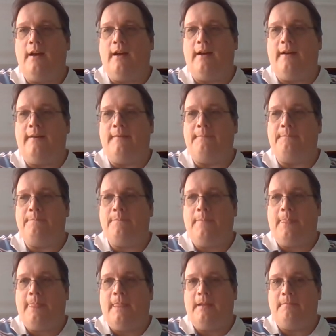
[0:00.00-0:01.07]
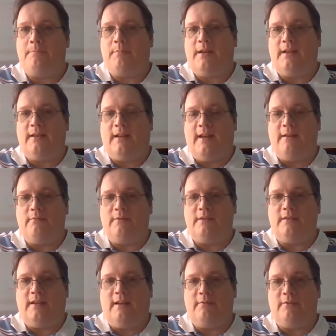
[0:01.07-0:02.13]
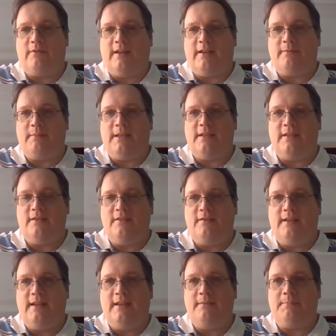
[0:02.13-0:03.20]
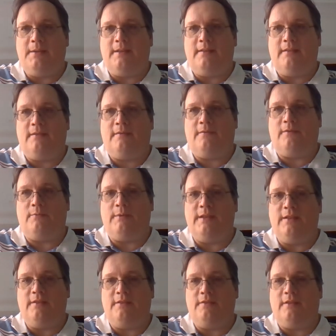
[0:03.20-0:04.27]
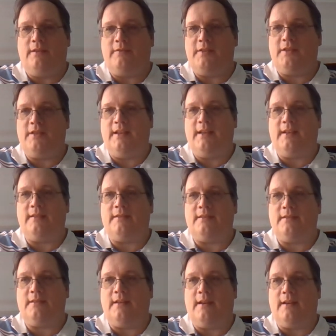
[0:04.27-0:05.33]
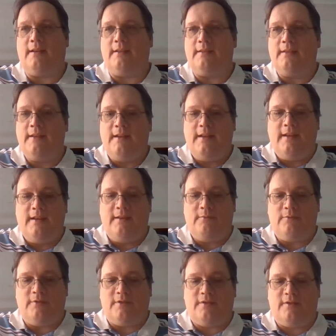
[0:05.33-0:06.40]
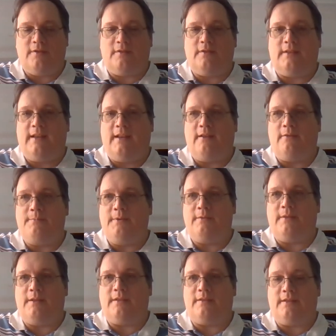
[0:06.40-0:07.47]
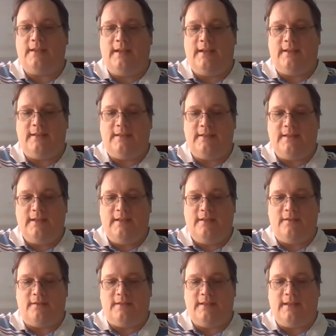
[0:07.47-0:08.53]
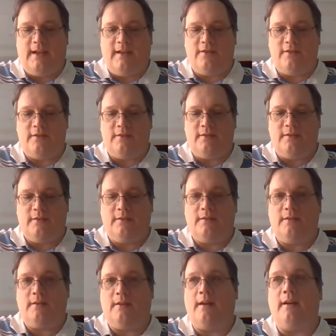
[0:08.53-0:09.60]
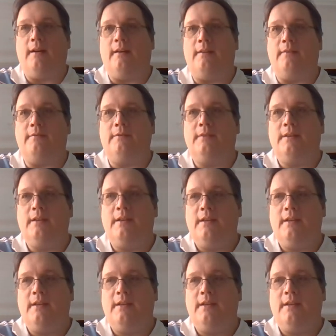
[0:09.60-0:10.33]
But I would recommend that you keep it for when you do have a chance. It will certainly help you understand this intersection of